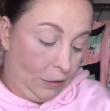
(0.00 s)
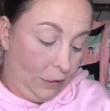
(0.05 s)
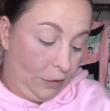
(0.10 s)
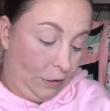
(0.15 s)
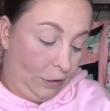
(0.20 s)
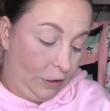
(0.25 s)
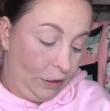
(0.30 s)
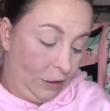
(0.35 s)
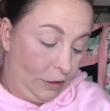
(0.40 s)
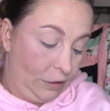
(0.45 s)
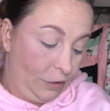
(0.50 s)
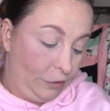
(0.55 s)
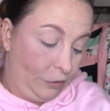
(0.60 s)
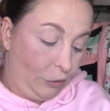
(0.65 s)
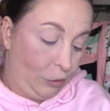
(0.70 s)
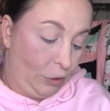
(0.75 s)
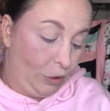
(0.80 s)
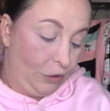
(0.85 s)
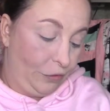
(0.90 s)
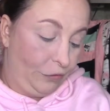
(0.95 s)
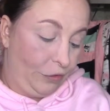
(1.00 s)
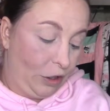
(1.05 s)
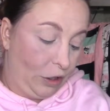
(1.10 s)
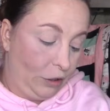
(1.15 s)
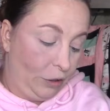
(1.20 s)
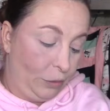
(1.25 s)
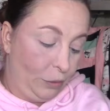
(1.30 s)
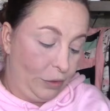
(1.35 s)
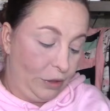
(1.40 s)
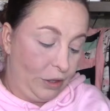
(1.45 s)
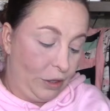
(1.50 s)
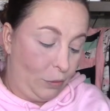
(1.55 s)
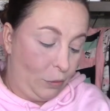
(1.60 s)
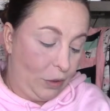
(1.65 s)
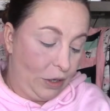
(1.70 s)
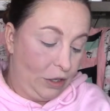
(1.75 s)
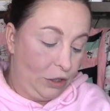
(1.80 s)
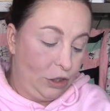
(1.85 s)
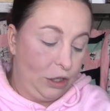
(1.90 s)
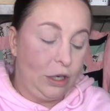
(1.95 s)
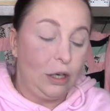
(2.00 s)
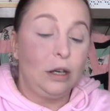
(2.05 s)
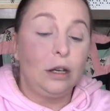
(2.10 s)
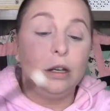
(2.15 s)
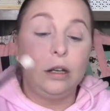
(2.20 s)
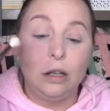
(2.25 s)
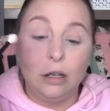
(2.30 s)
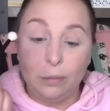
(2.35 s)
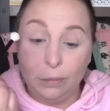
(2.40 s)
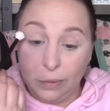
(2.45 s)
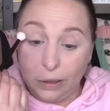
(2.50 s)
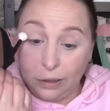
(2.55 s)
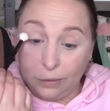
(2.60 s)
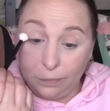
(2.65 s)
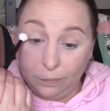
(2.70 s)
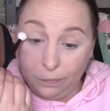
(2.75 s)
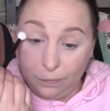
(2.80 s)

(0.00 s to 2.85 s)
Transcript: There is, of course, fallout with that white shade, but